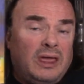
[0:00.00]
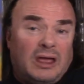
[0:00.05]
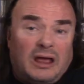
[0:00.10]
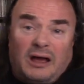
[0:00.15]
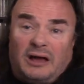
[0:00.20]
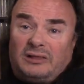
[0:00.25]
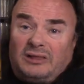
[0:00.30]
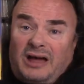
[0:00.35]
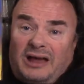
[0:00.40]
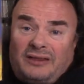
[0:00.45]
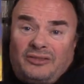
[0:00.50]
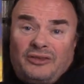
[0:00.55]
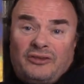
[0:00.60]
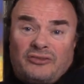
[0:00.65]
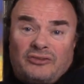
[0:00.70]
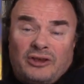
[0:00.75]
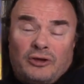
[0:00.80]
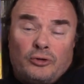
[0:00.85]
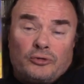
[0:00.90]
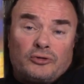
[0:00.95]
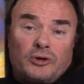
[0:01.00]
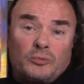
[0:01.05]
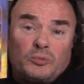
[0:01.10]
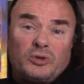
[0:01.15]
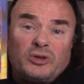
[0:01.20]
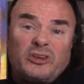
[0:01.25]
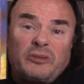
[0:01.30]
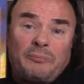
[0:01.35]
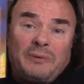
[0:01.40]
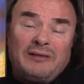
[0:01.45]
A lot of these singles aren't
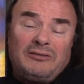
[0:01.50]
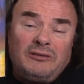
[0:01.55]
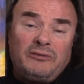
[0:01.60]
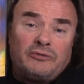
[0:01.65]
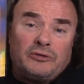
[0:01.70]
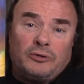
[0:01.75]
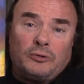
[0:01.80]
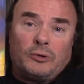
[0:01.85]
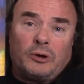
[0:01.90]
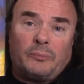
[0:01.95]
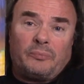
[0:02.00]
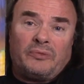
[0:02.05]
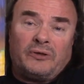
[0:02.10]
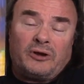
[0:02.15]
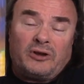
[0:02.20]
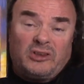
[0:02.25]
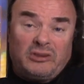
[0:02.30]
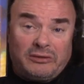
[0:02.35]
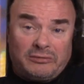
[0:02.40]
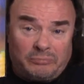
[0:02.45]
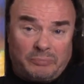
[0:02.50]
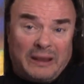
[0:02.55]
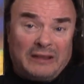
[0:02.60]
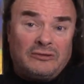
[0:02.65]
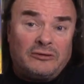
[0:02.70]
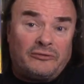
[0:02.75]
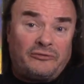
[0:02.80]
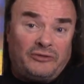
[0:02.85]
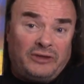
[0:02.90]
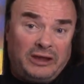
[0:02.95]
real expensive in Europe. They're
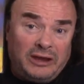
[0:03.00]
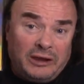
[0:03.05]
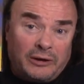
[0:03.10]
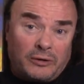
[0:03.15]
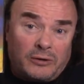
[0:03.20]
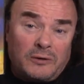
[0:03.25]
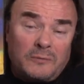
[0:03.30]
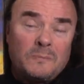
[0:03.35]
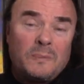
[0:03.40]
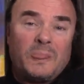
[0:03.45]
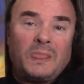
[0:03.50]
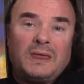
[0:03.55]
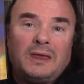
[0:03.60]
expensive here.